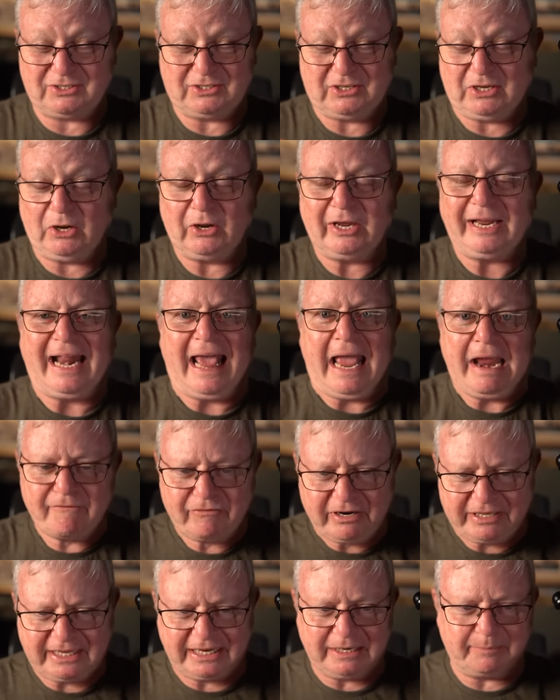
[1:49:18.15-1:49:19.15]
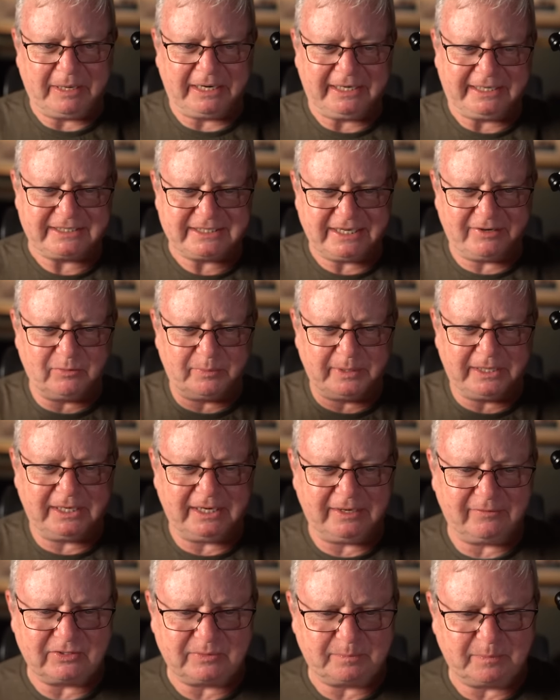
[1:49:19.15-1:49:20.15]
You can get everything at Bunnings. Everybody
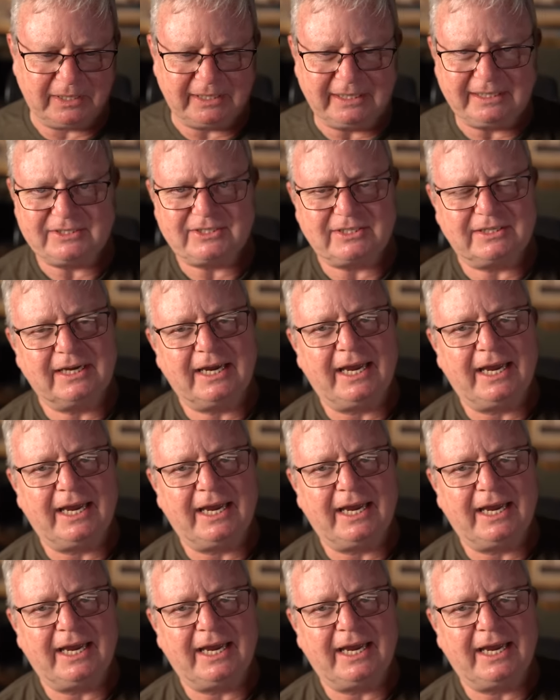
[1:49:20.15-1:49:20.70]
loves Bunnings.